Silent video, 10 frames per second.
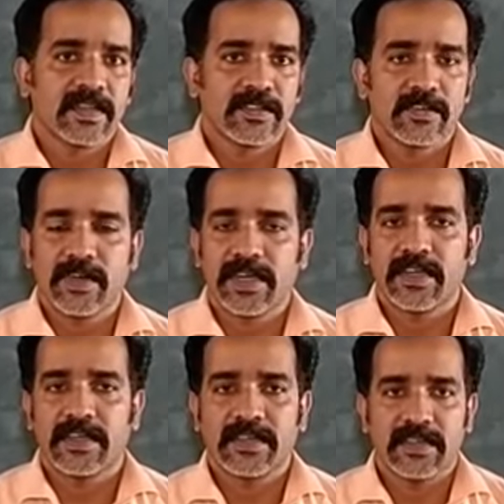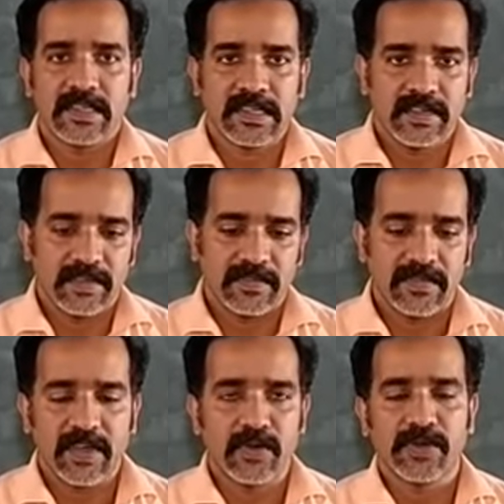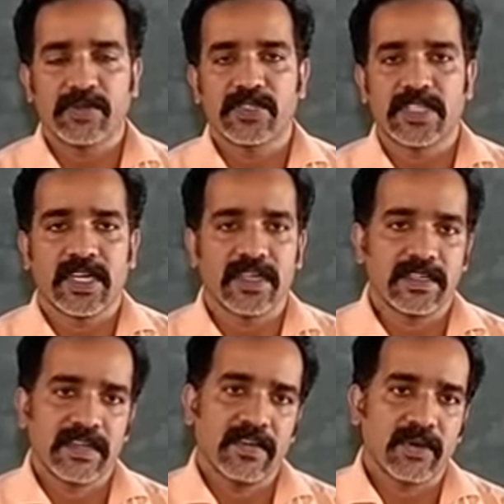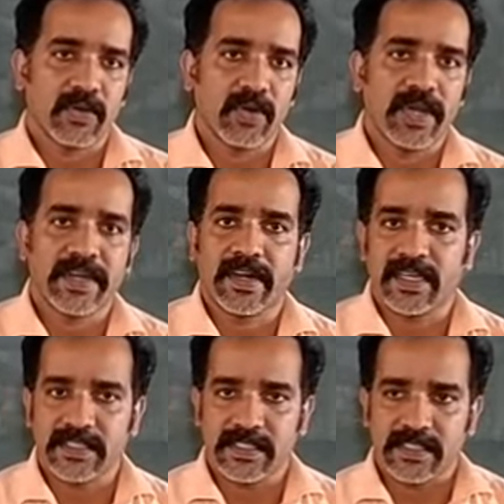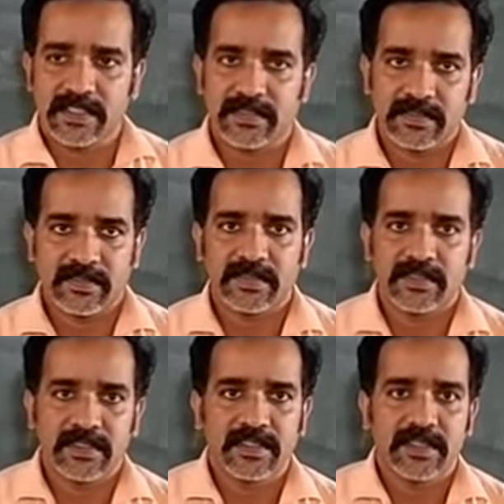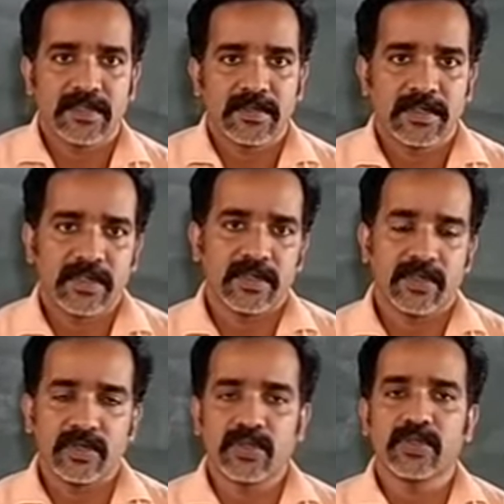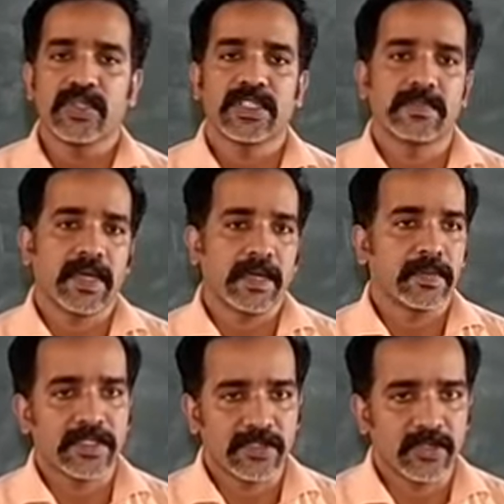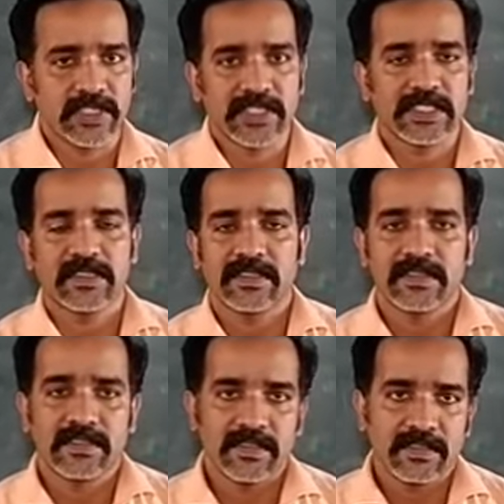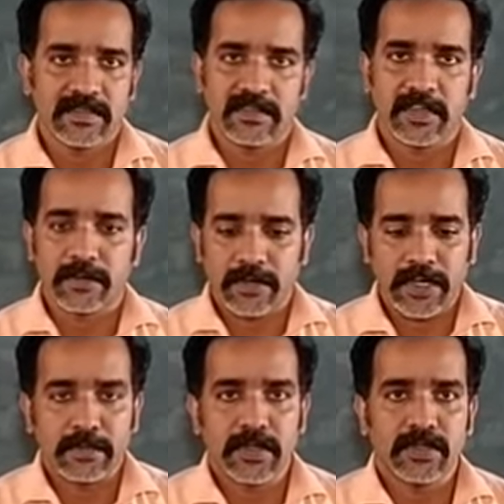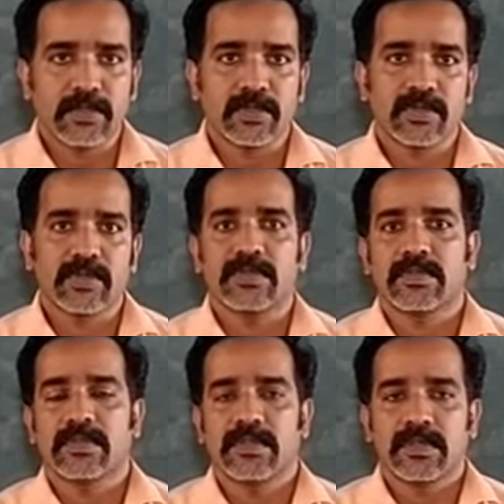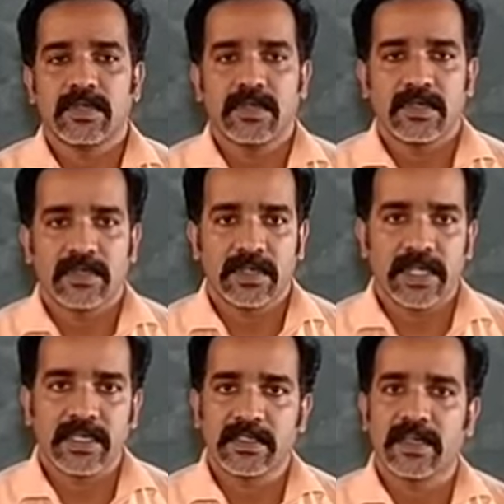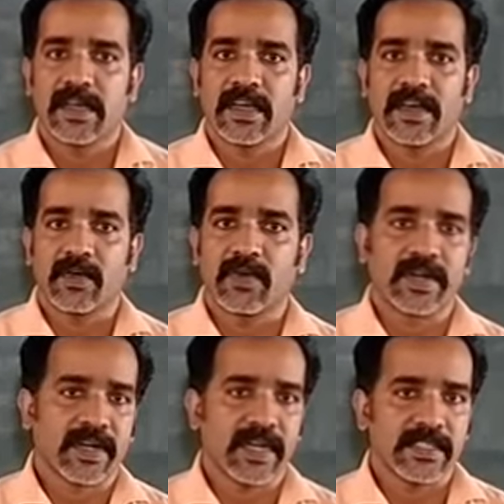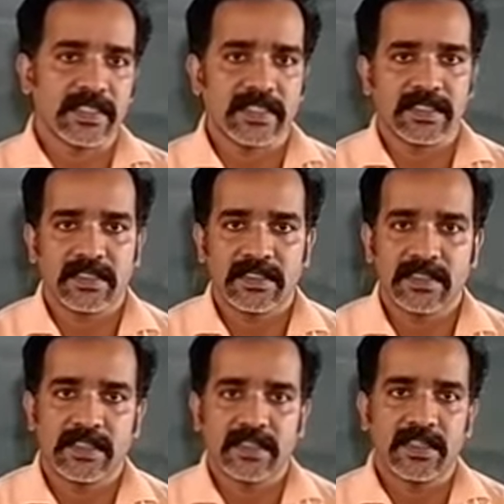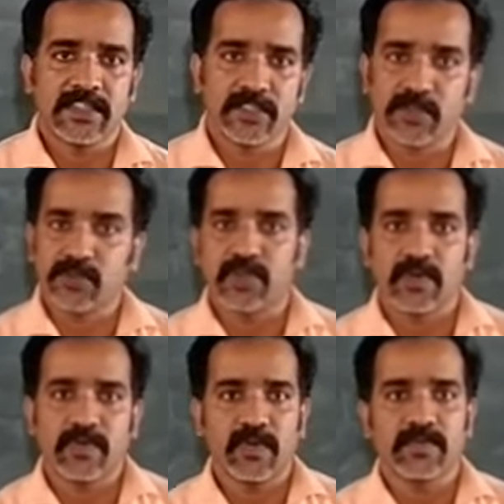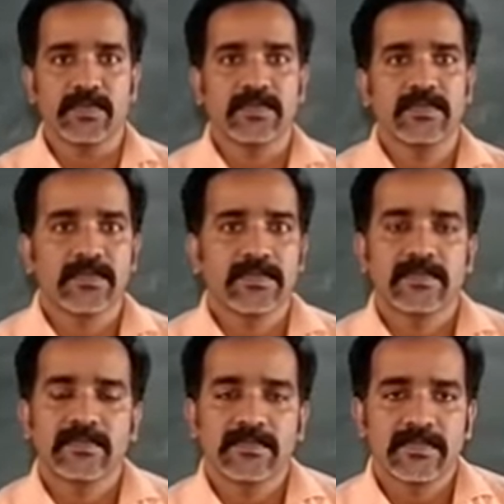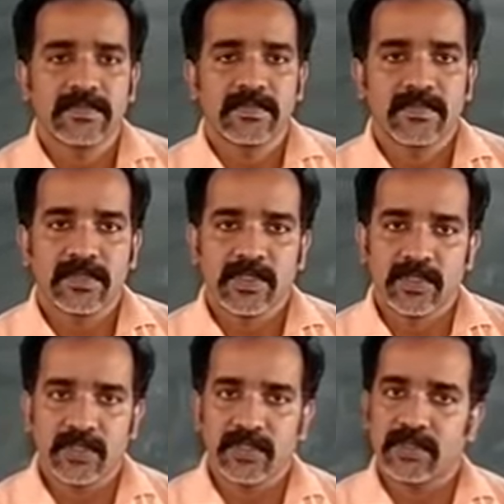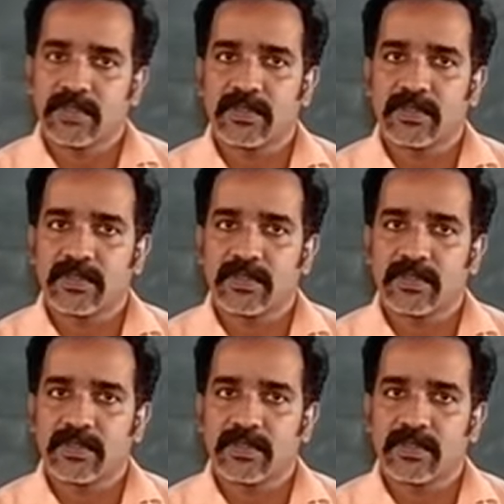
Today, we are going to start our online classes. Due to this pandemic situation, we are not able to take regular classes in its usual form. So,